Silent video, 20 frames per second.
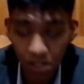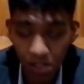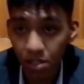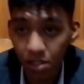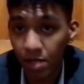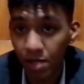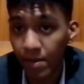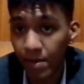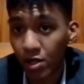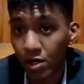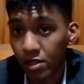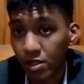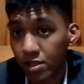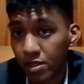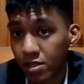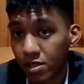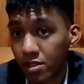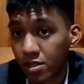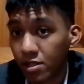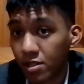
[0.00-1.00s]
the
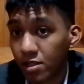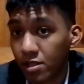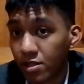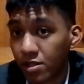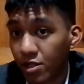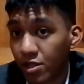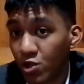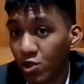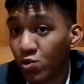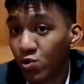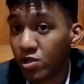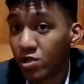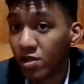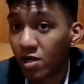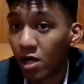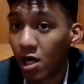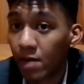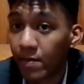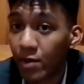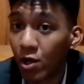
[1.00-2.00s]
Union
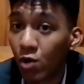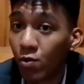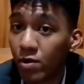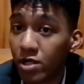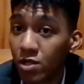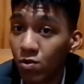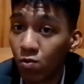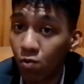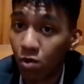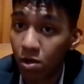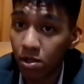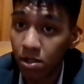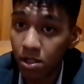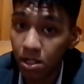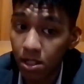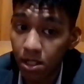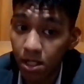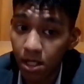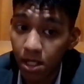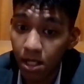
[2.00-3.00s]
Army already won,
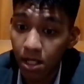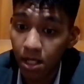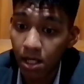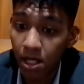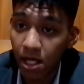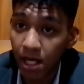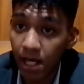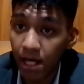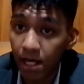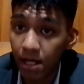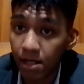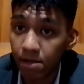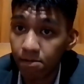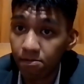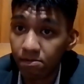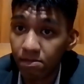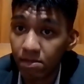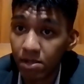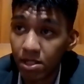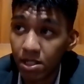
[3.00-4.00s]

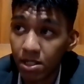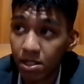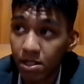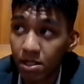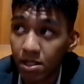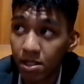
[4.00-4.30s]
and